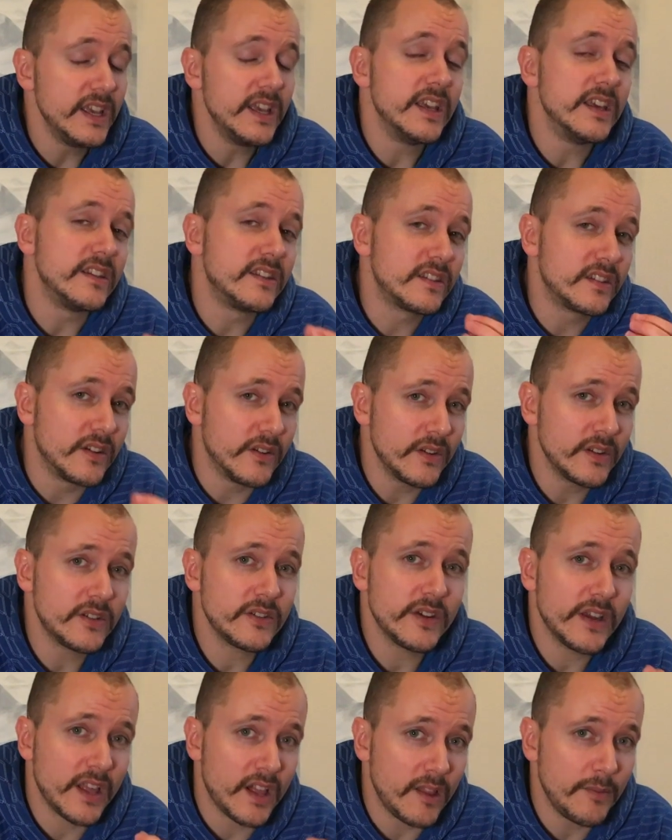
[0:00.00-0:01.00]
It's going
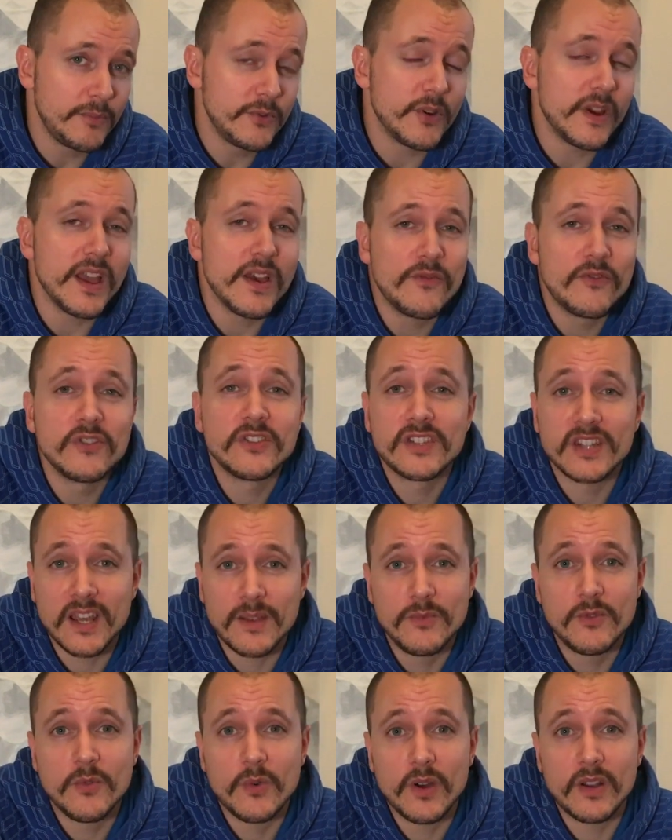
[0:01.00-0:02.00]
to help you every
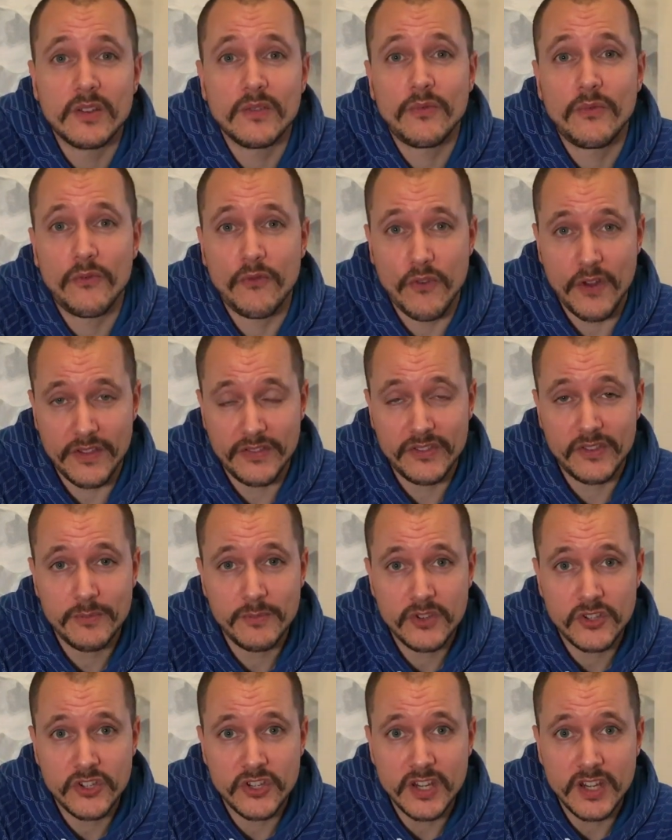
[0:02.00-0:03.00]
time you want to thread the
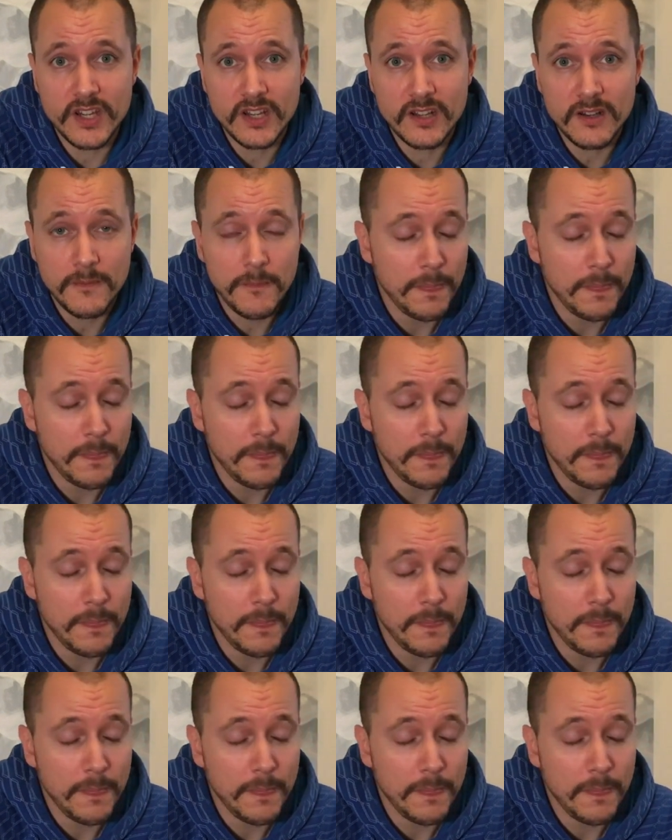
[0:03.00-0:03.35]
machine.